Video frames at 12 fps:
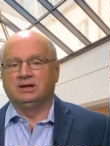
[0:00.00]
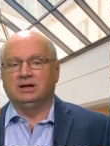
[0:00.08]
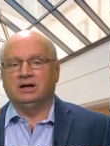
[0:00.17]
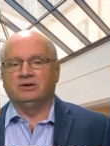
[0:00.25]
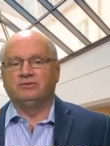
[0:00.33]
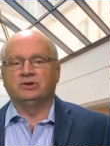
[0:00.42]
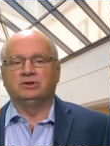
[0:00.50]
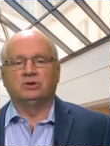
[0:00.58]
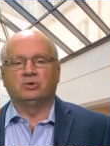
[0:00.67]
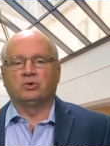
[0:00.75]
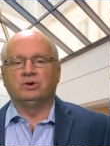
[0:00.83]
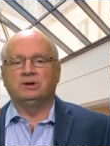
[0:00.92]
of the
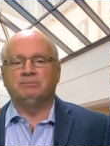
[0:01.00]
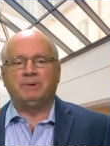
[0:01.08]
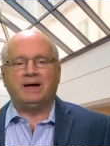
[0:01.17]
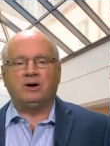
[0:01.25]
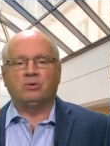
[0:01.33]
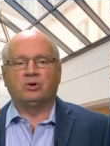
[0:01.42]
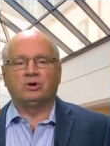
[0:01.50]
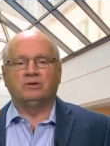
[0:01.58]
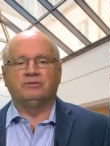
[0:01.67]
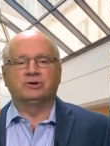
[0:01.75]
glory and power of the